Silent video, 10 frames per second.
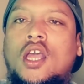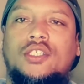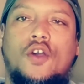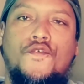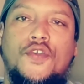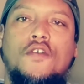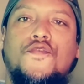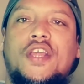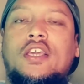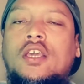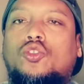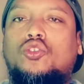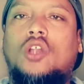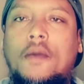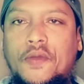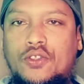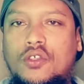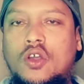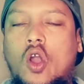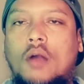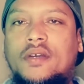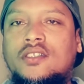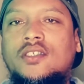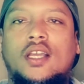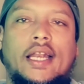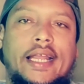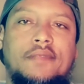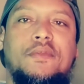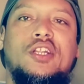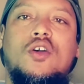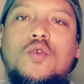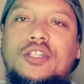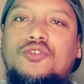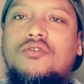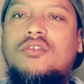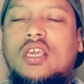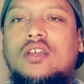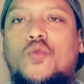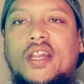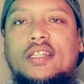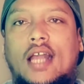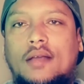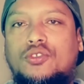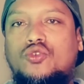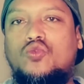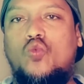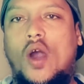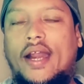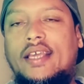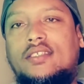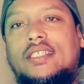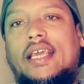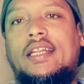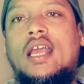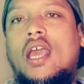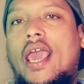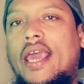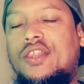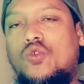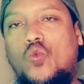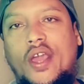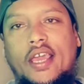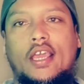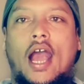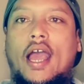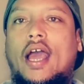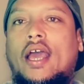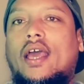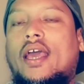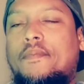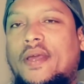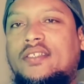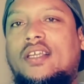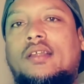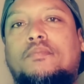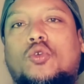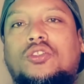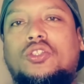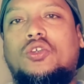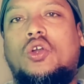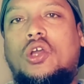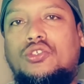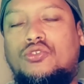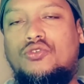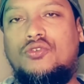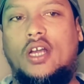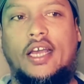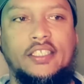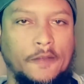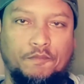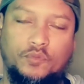So feel free to drop into the comments. Let me know what you think when it comes to what I said and the way I basically brought it across to you guys.